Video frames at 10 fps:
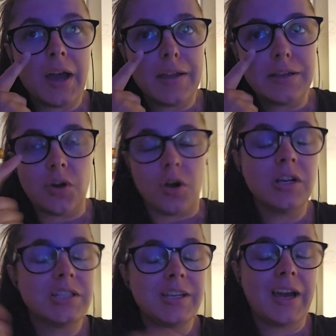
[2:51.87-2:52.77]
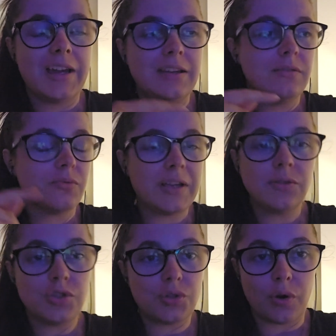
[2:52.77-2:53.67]
I knocked, I rang
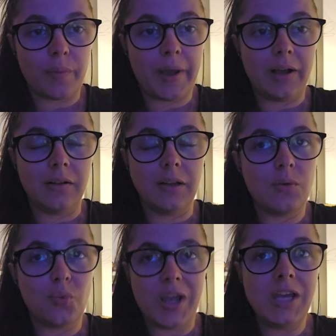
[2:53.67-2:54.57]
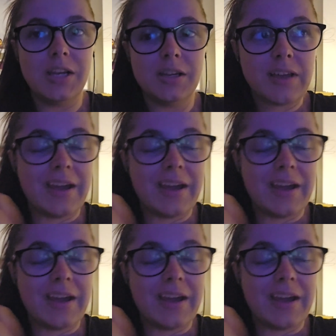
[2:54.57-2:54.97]
the doorbell, I waited.